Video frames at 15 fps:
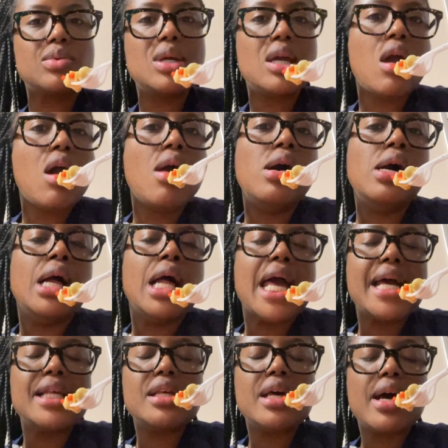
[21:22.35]
week.
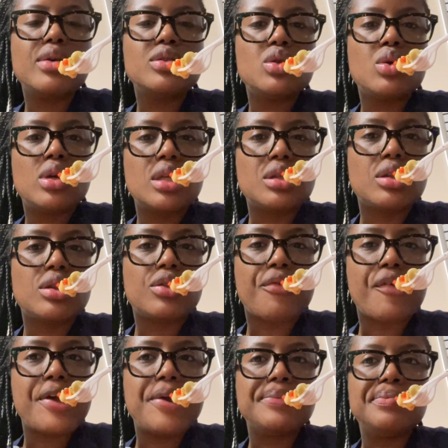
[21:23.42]
And then I'll do another
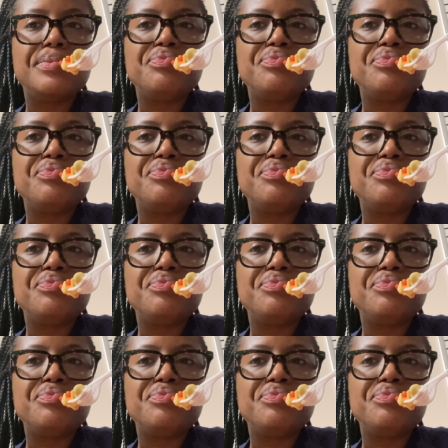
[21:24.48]
three.